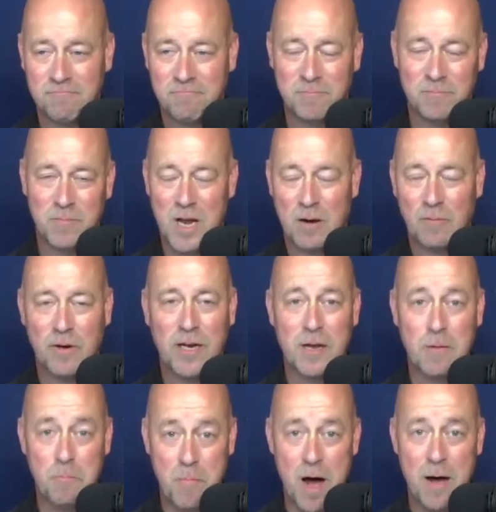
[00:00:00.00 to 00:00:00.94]
not really
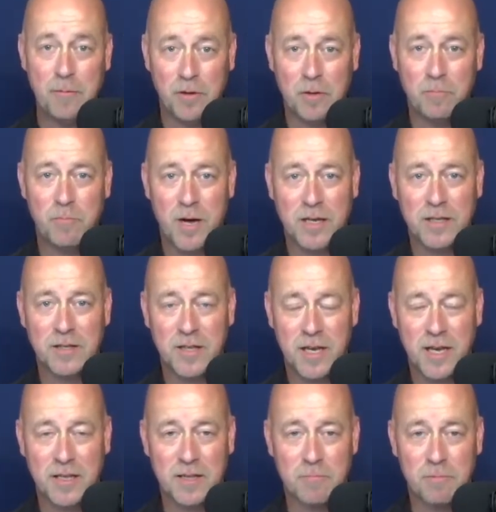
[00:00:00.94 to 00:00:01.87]
a bubble, but
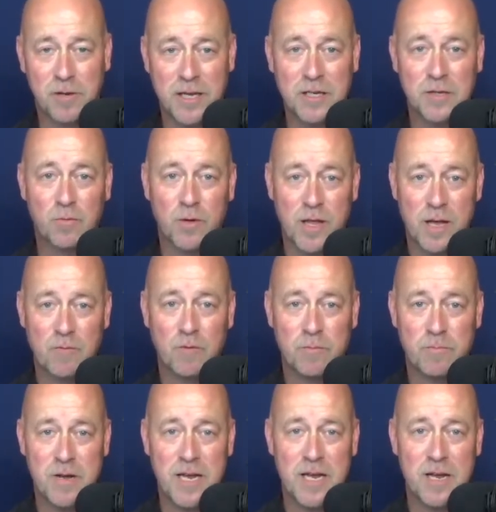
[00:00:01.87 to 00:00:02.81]
the, the place where they
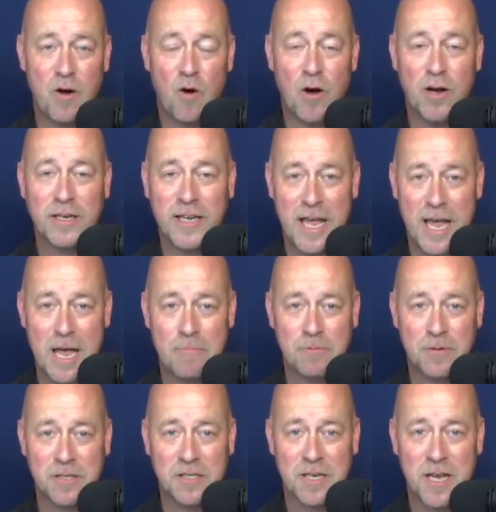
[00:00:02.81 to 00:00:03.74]
would be on
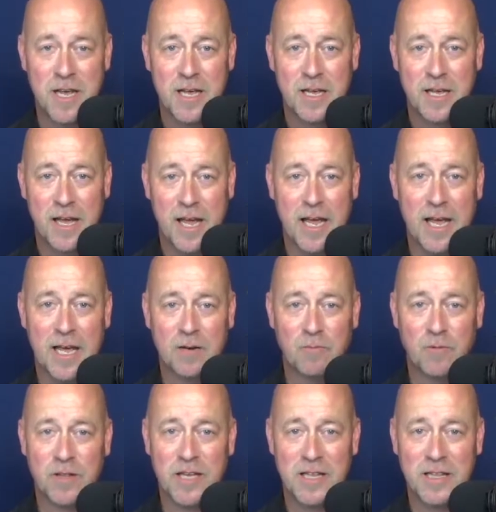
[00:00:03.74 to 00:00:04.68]
campus and
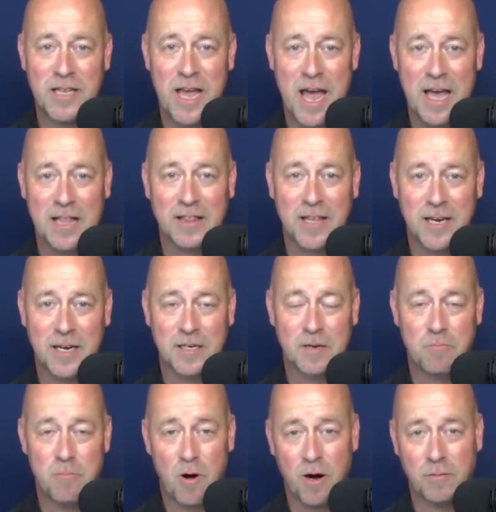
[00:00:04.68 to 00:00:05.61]
within the athletic
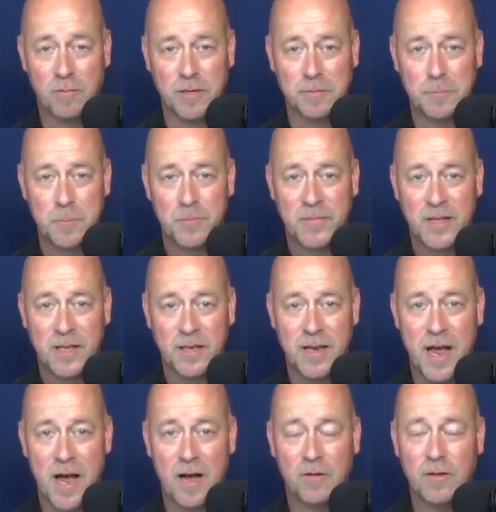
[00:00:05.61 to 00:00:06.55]
department.
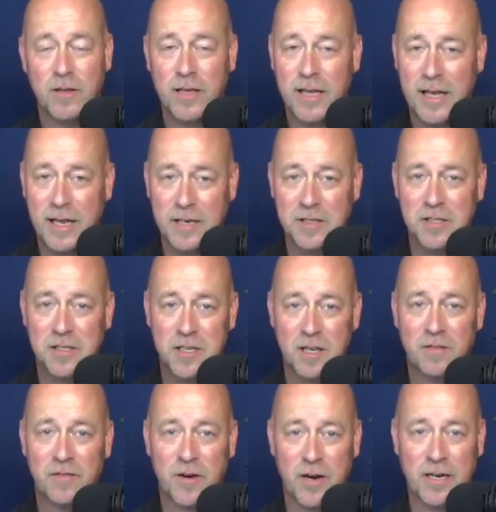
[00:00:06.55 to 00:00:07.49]
Now, it is
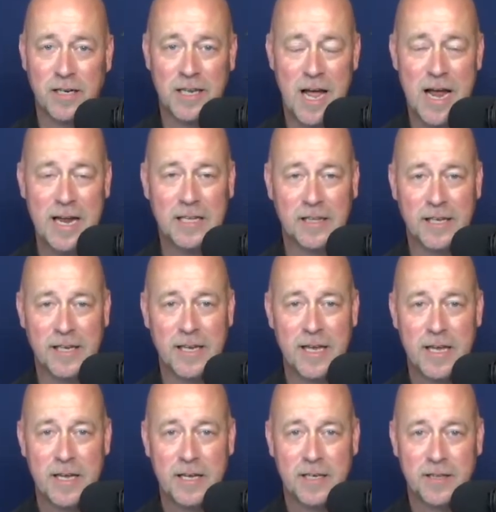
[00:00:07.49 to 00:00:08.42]
still very likely
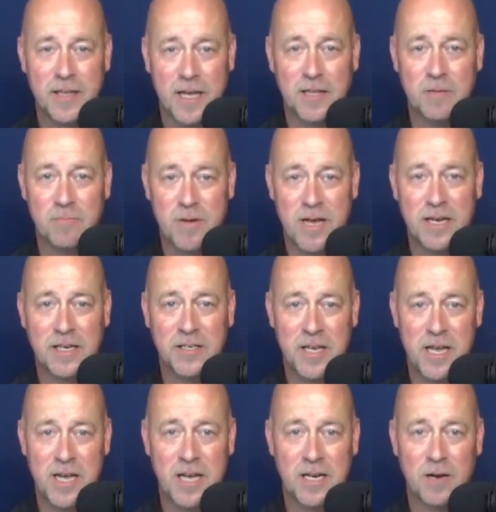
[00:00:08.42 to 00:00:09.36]
that the Big
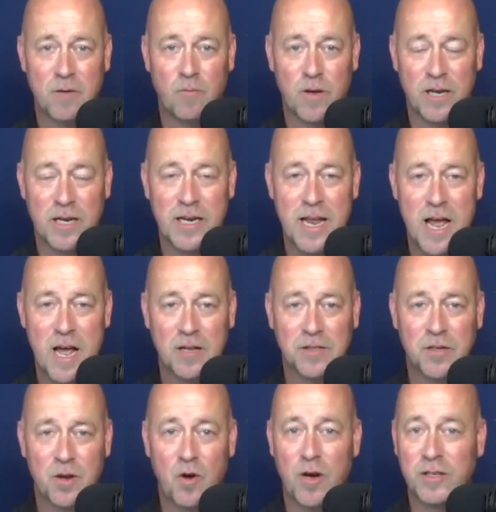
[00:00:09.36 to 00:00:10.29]
Ten will
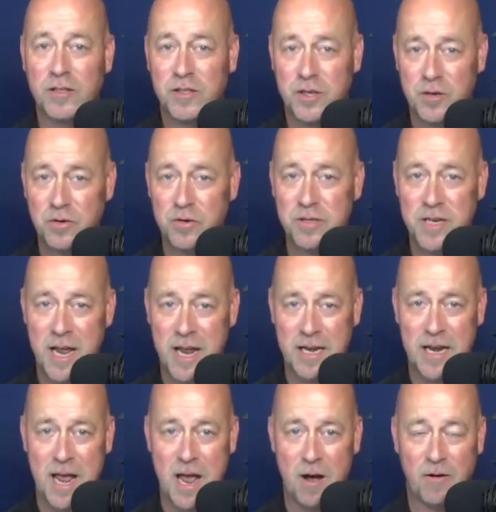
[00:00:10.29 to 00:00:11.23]
announce on Tuesday
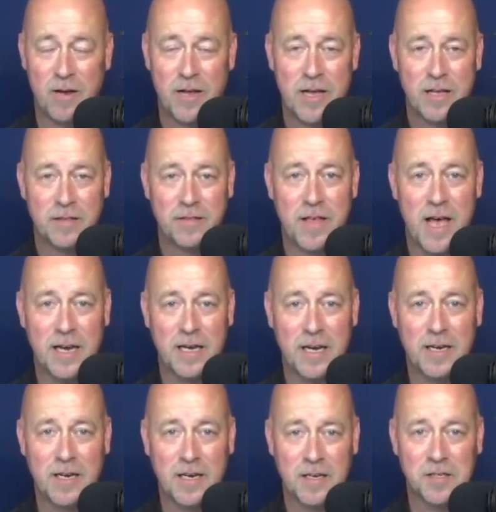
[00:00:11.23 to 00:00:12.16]
now that
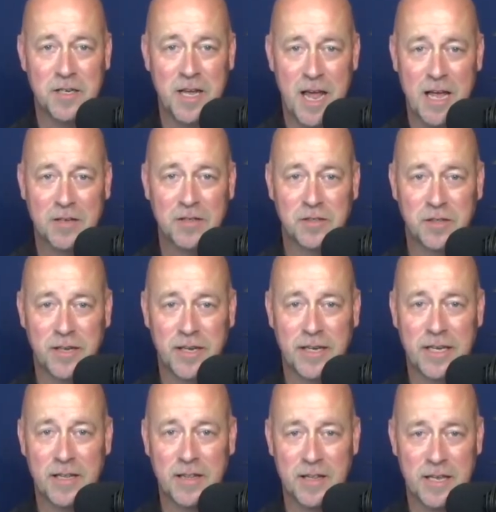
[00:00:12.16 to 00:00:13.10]
it is
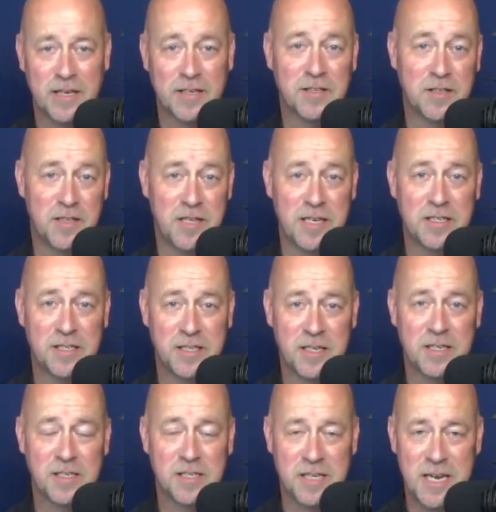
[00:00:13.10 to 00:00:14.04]
canceling this, this
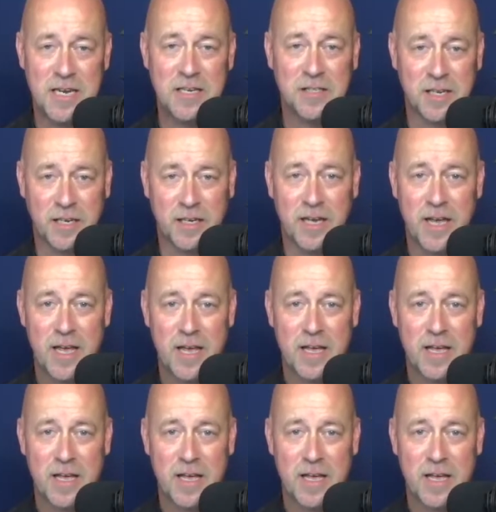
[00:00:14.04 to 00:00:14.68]
season.